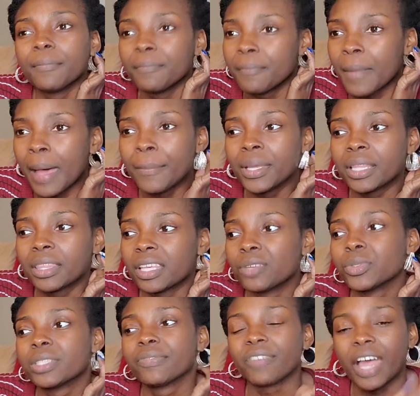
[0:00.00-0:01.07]
my big
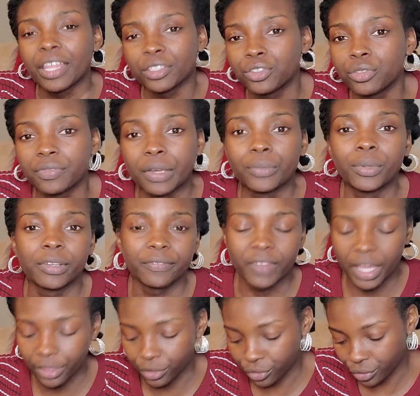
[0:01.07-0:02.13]
thing, was find the truth. I want to
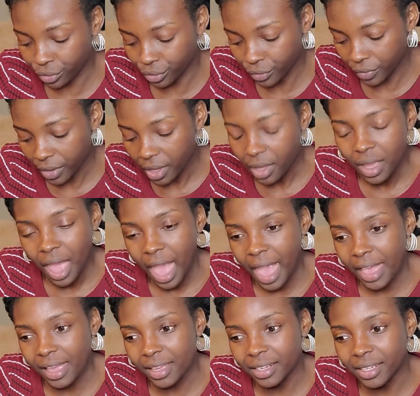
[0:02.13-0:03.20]
find the truth.
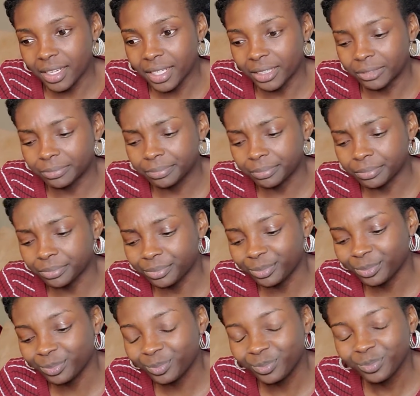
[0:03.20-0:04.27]
And
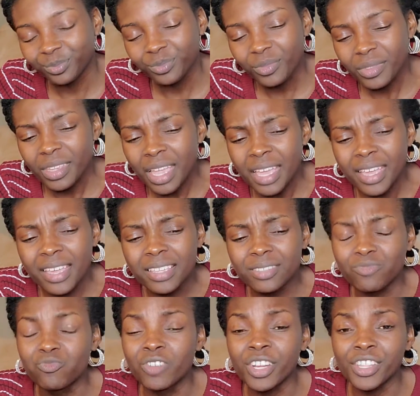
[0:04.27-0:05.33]
it's
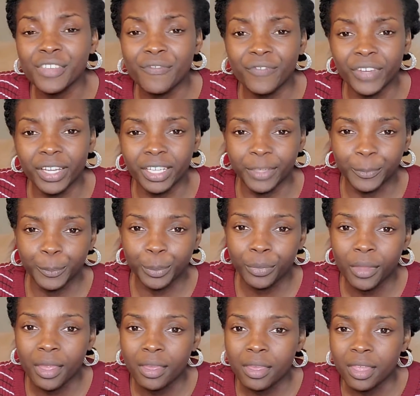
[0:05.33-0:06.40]
really funny.
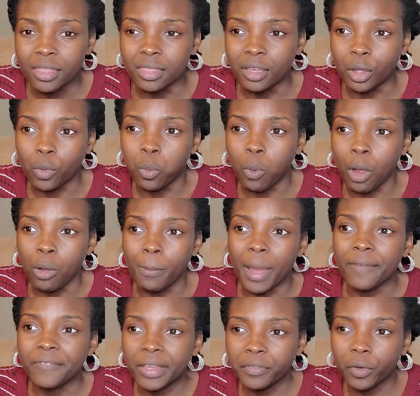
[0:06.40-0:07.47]
The quote,
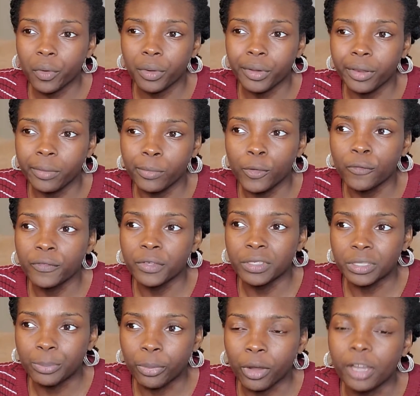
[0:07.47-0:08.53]
my favorite quote in the movie
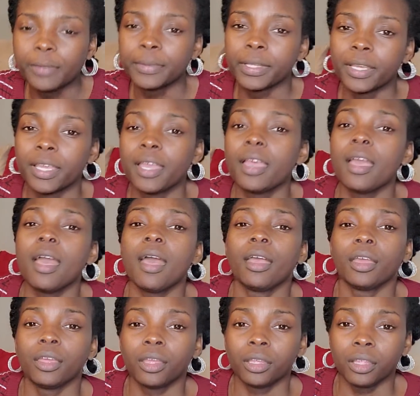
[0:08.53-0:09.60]
is probably,
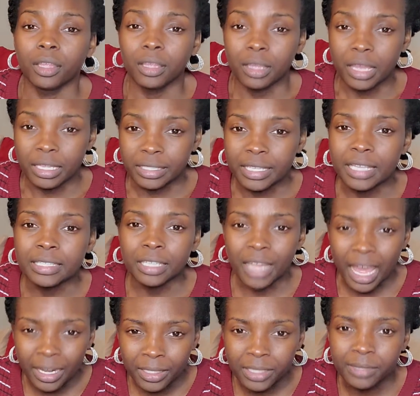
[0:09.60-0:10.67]
it says a
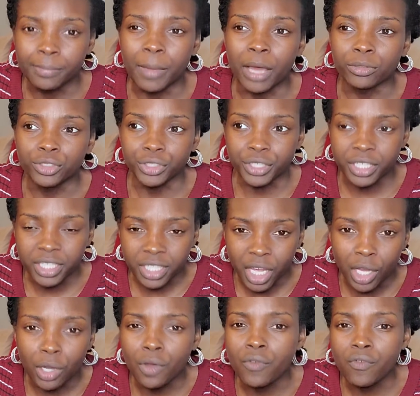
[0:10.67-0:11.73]
lot about
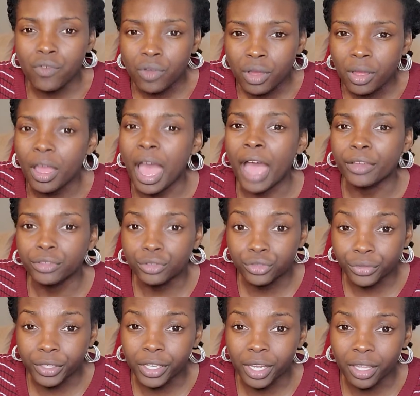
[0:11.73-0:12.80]
yourself, how you
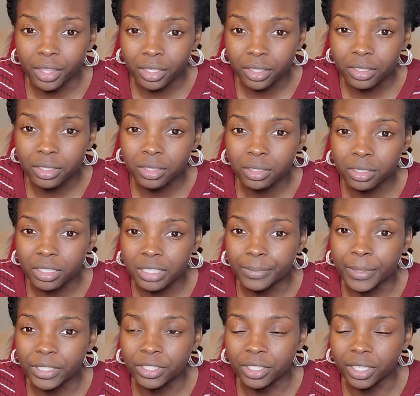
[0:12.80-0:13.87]
treat others,
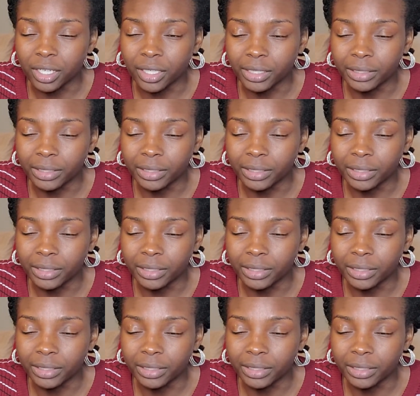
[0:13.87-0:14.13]
especially,